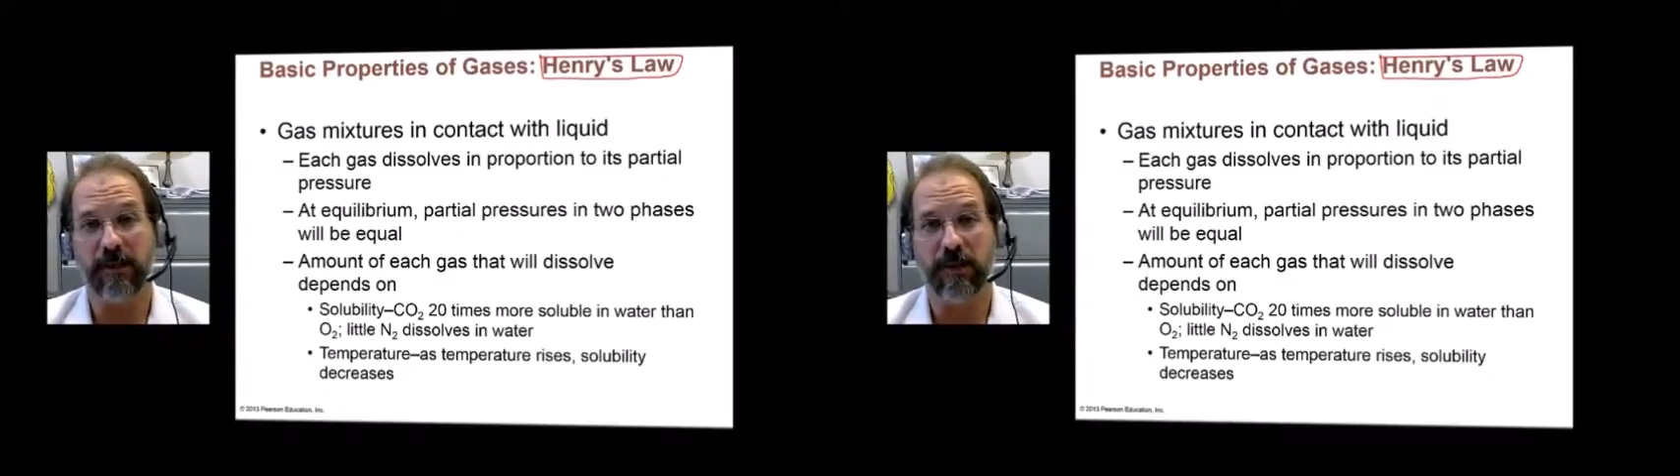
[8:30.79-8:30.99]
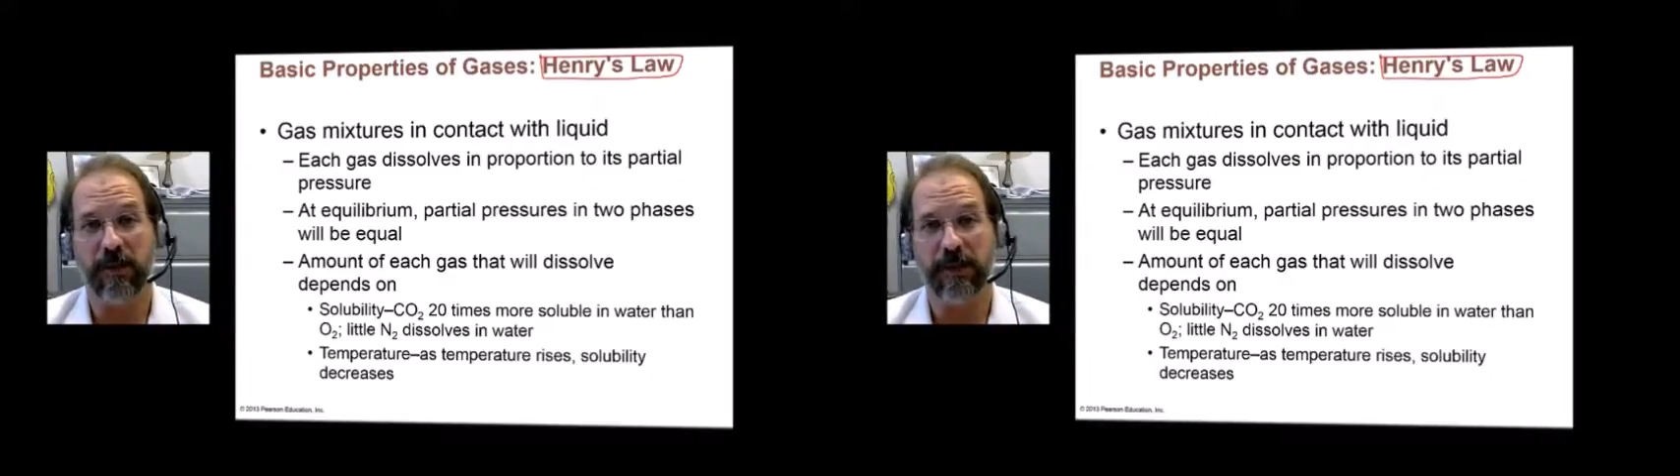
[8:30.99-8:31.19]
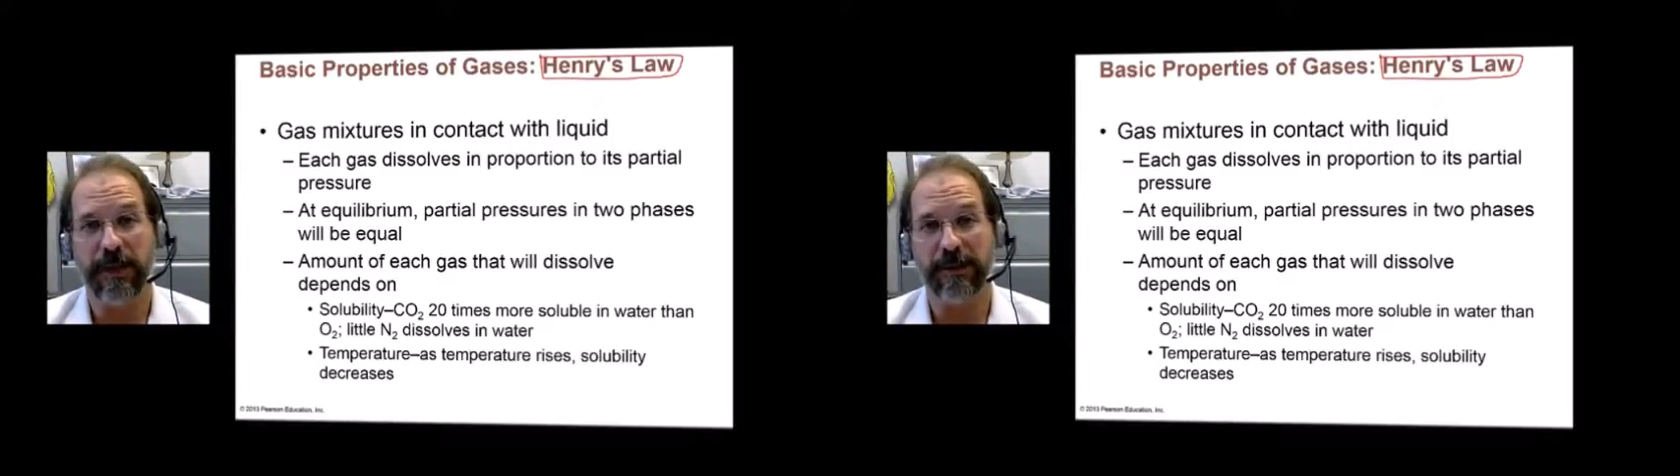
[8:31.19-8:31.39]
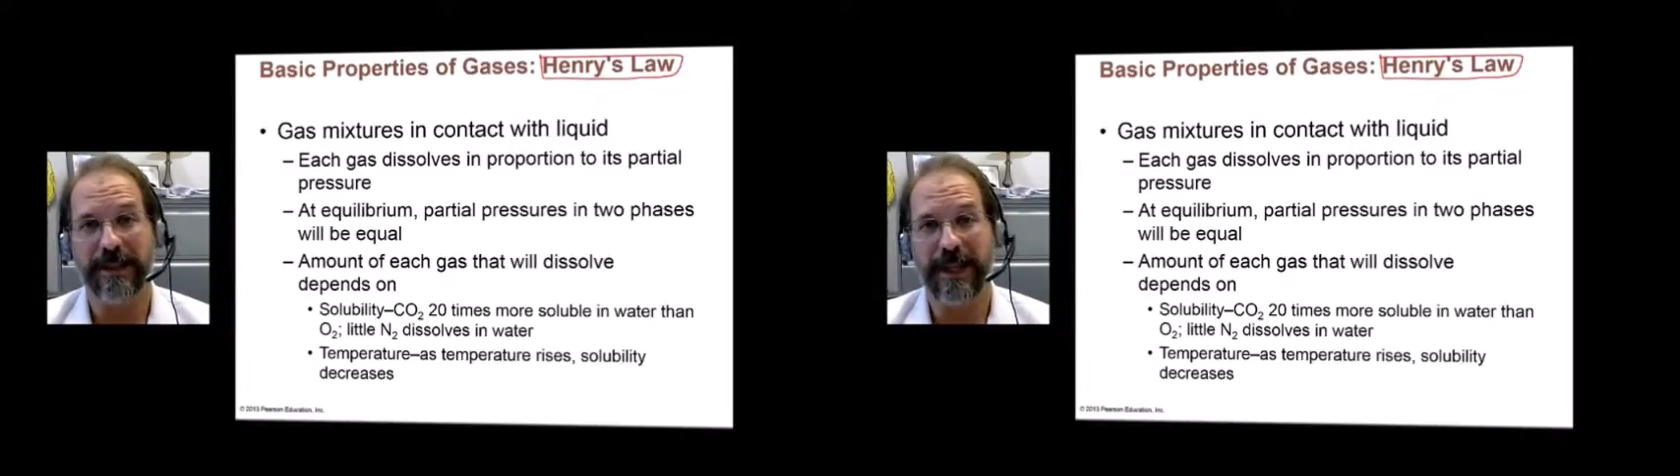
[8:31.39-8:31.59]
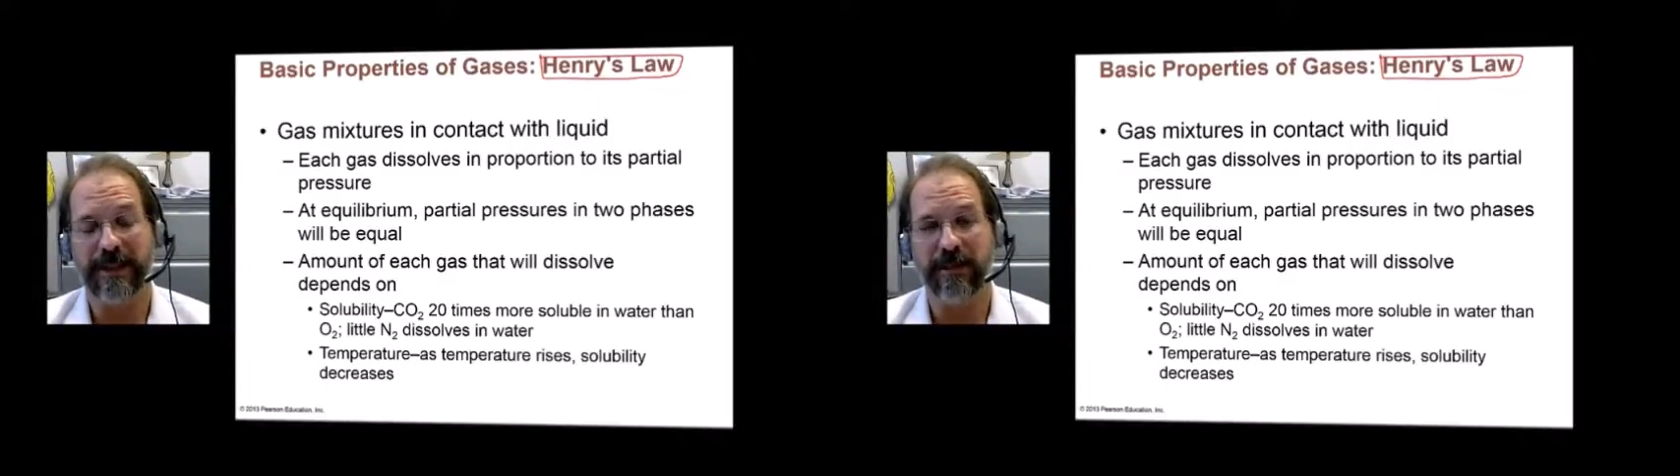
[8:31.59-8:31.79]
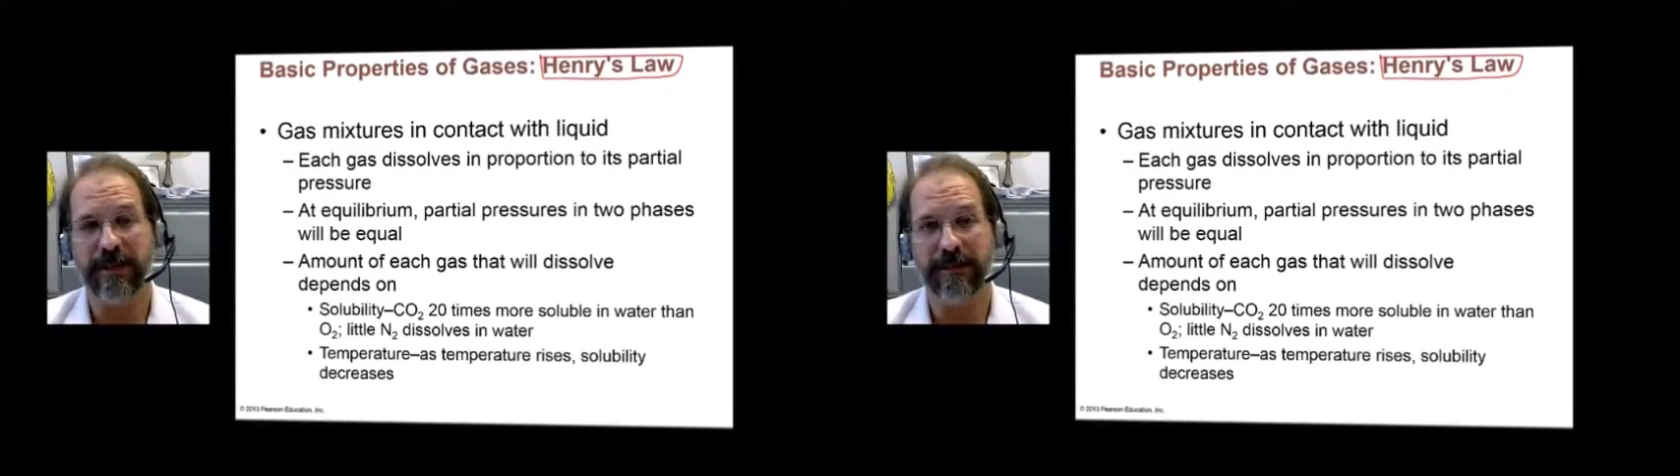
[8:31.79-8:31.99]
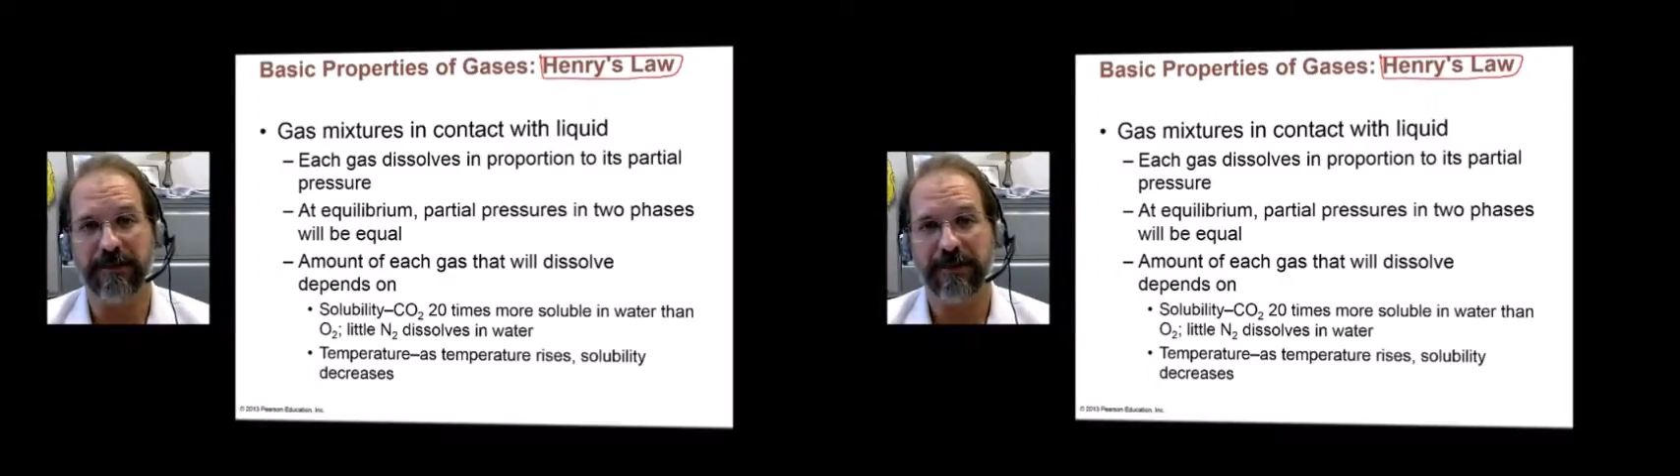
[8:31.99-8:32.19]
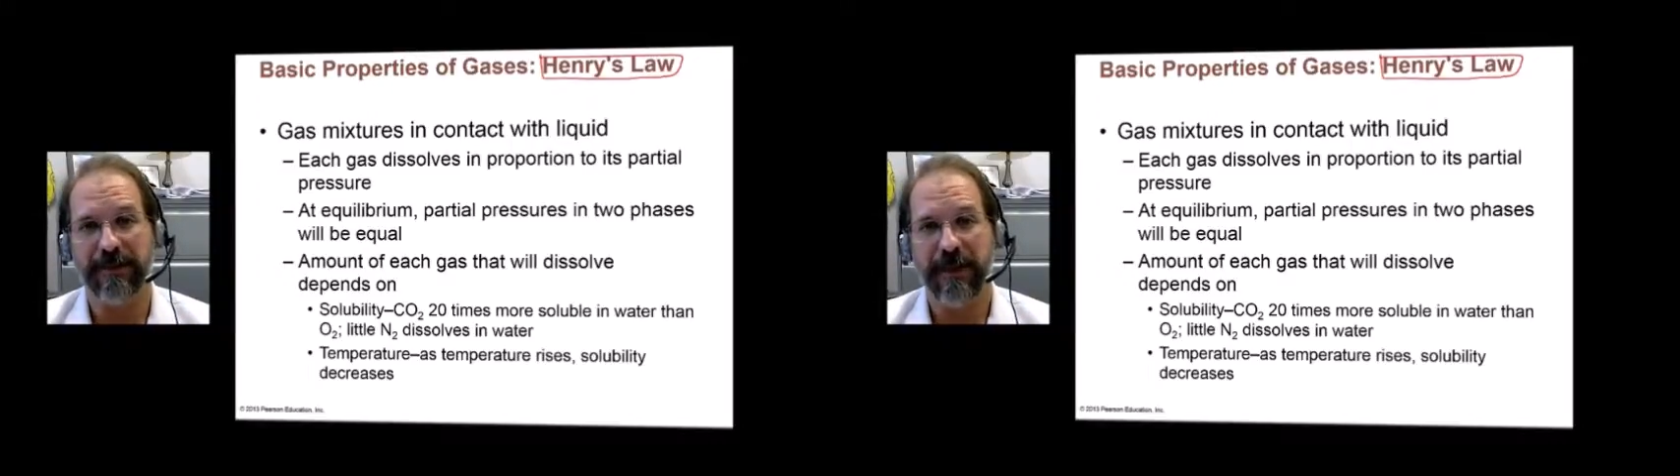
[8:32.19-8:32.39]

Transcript: role to play with nitrogen.